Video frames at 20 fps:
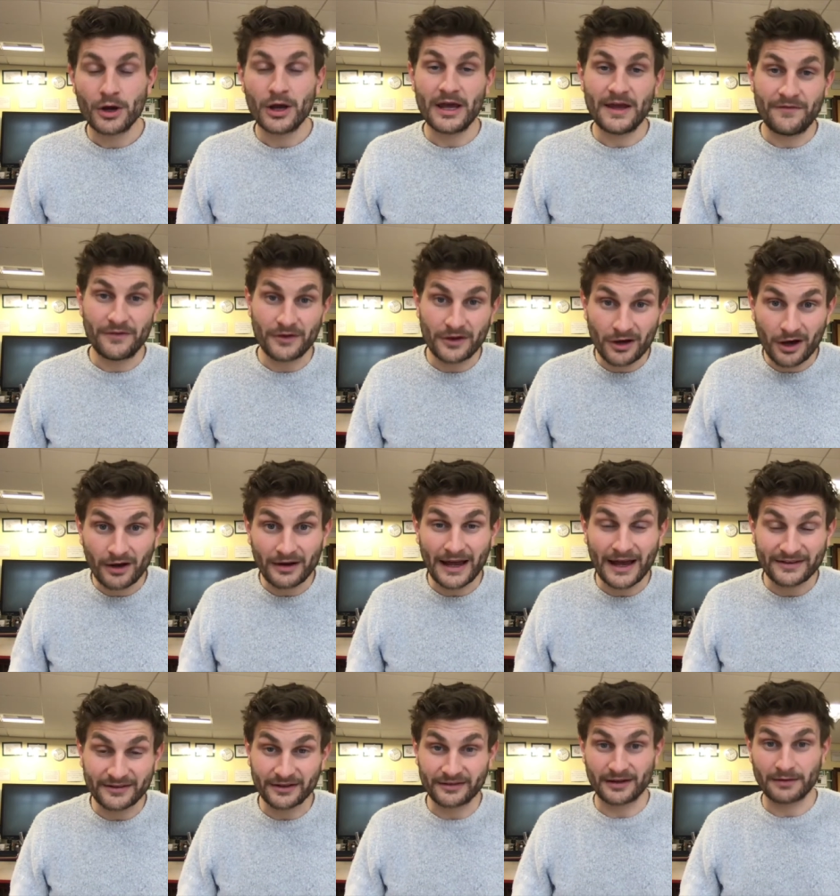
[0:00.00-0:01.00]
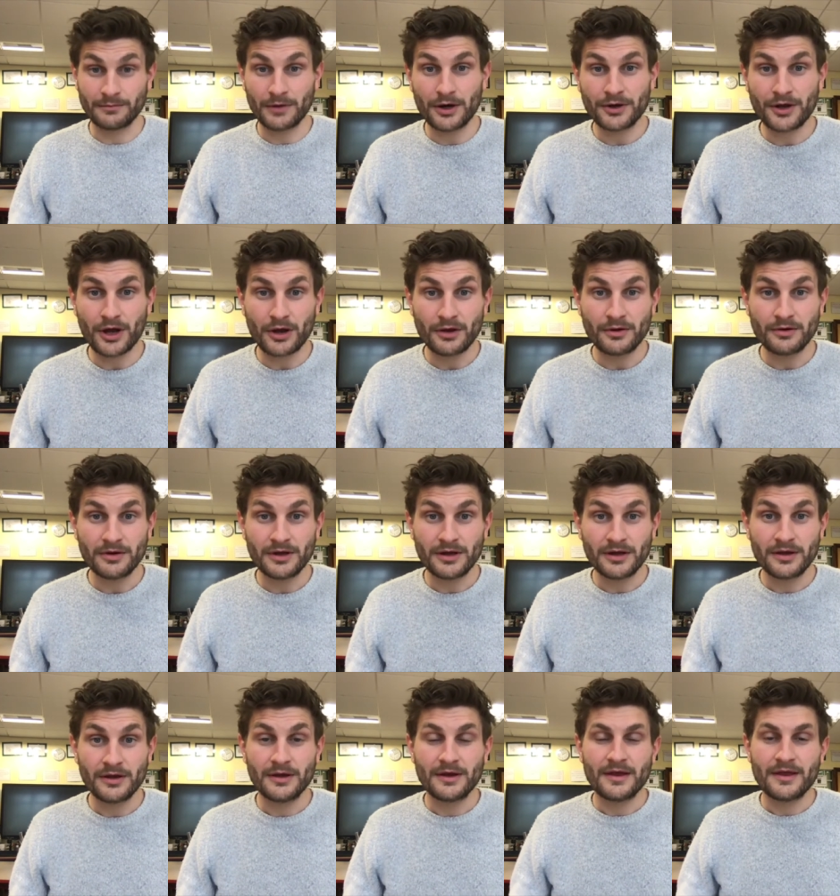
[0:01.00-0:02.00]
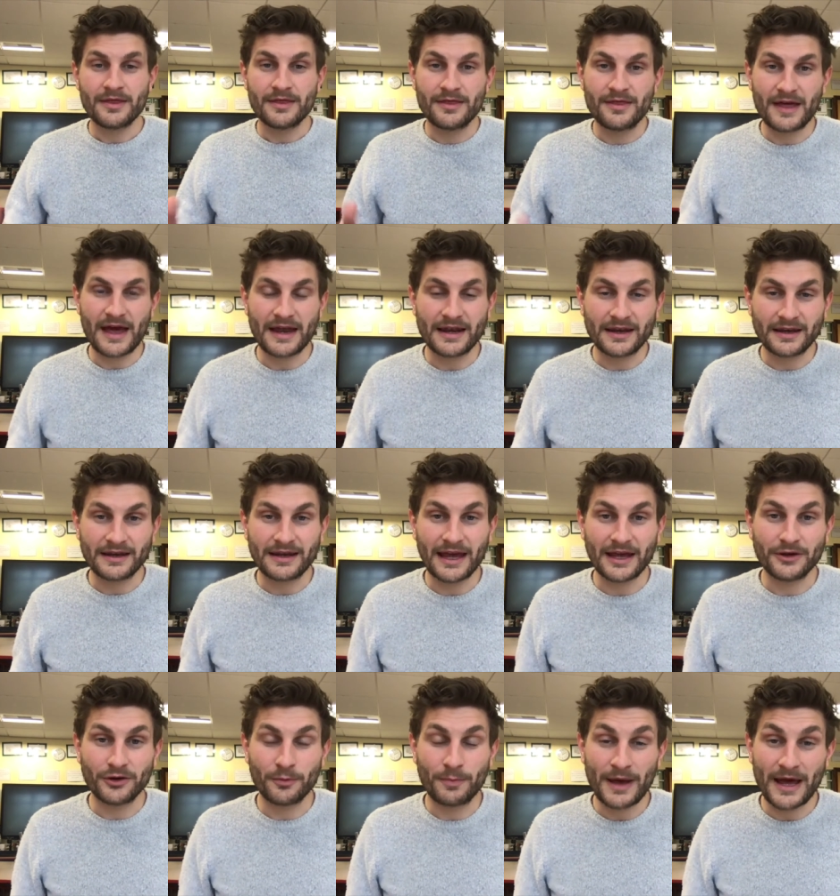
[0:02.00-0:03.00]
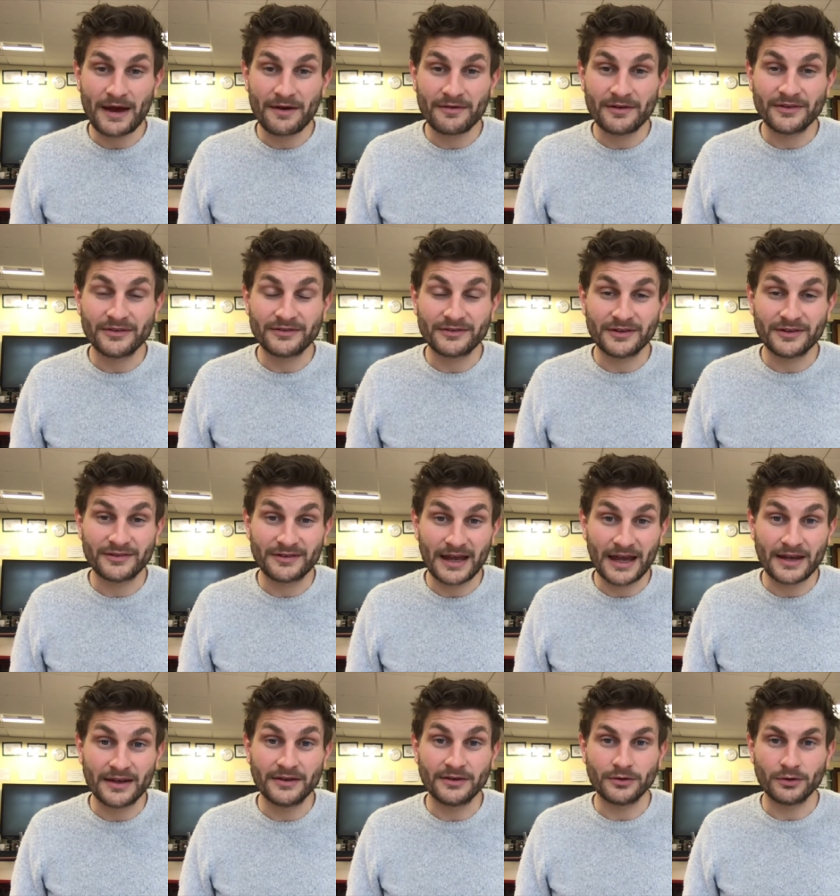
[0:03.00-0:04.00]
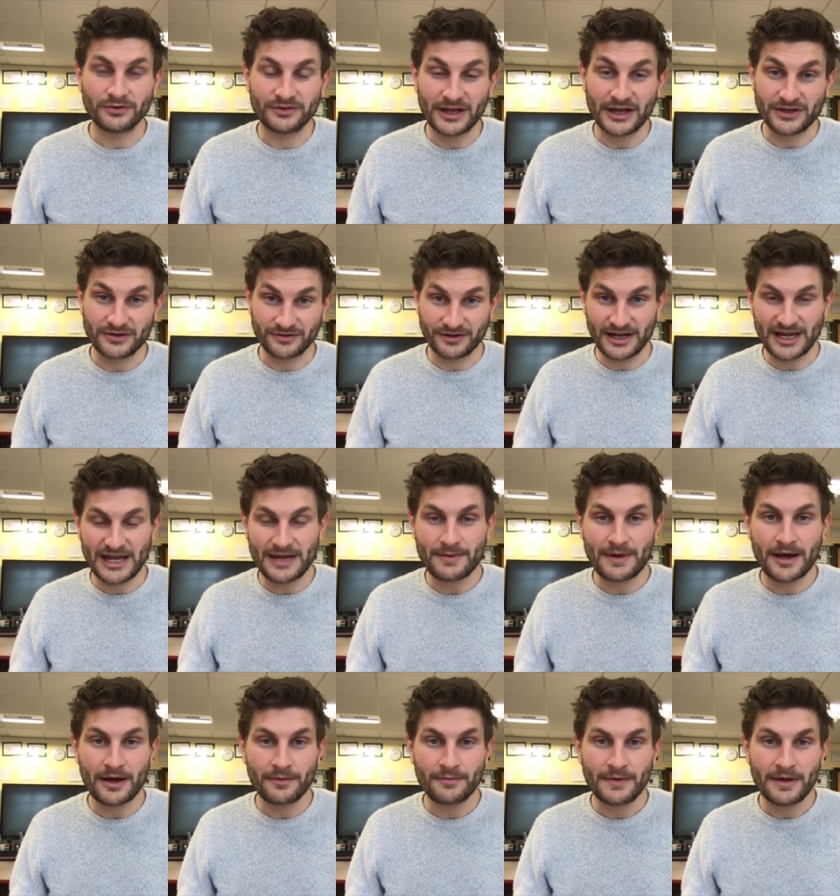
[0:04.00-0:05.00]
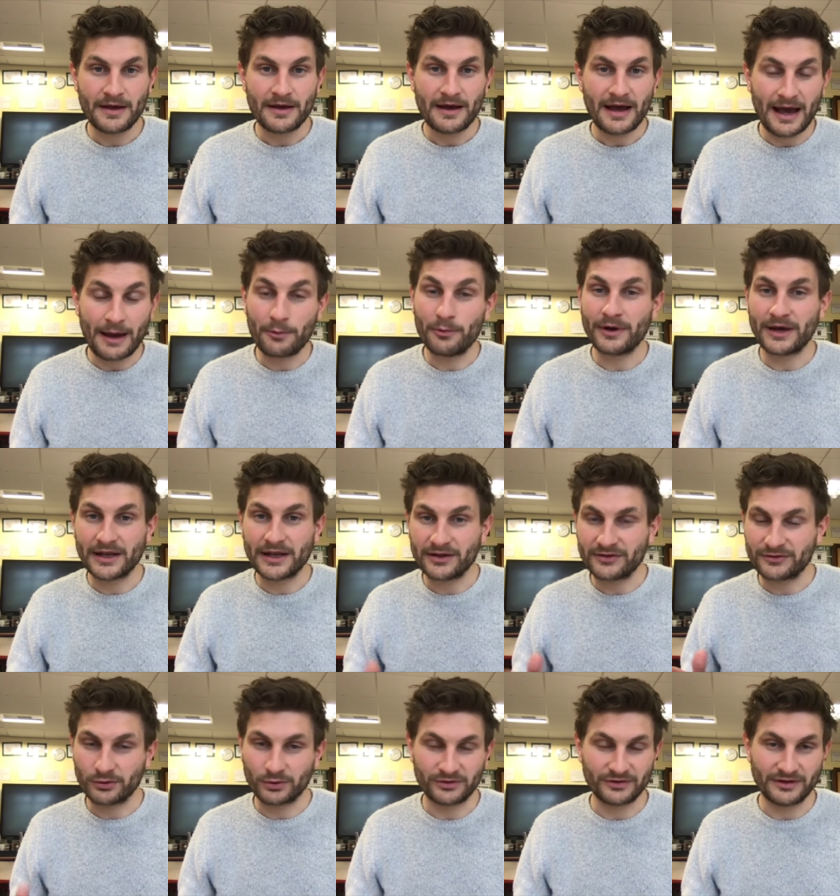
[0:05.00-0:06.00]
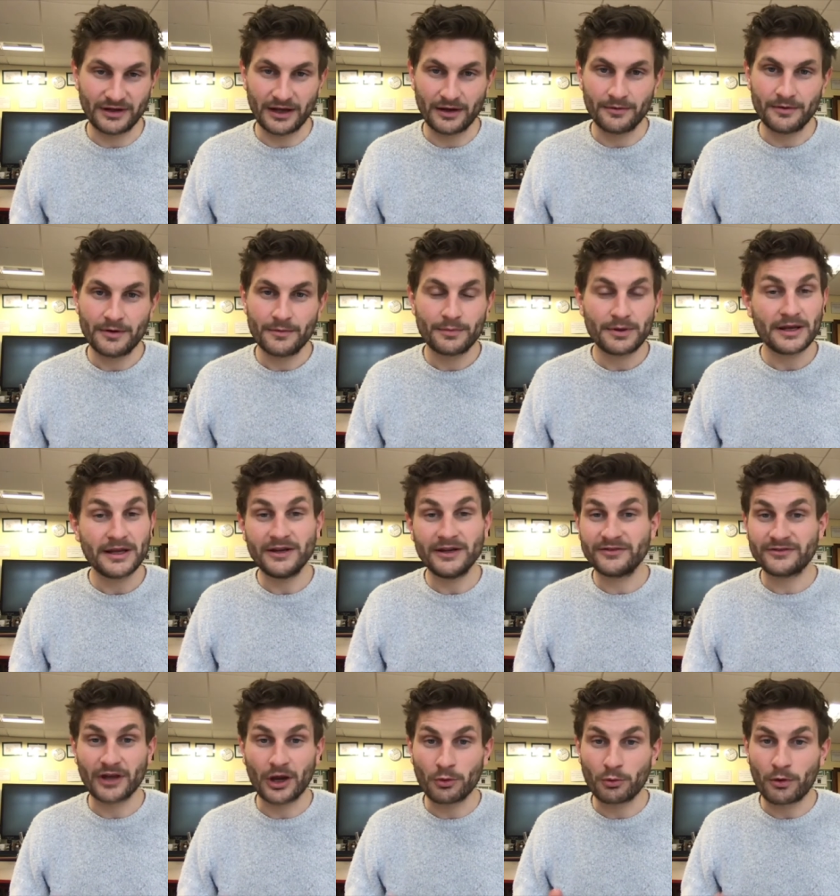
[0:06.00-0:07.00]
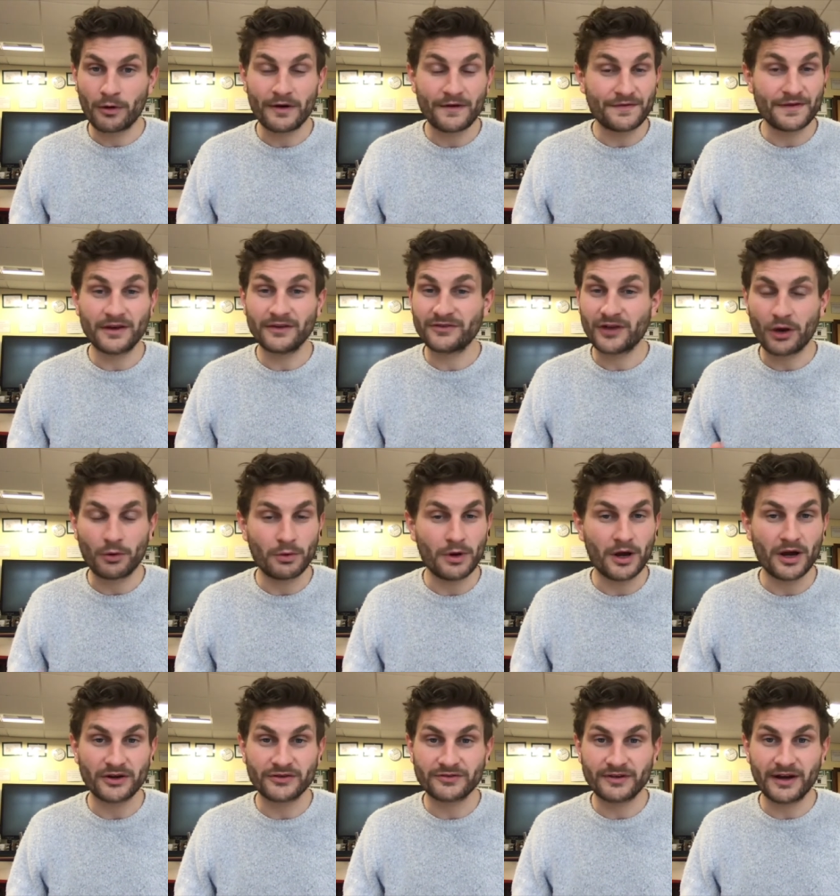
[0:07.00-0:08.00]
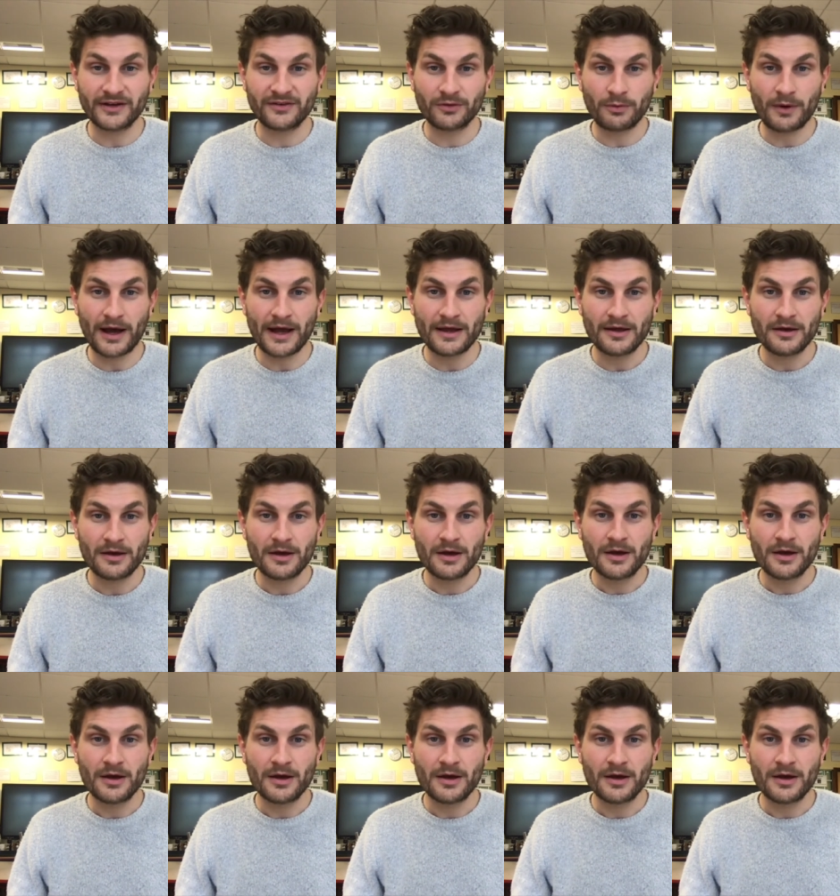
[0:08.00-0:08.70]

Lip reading: If you can't access Edmodo, then get your parents to send your teacher an email and we'll get it sorted out. Please don't worry if things don't work straight away.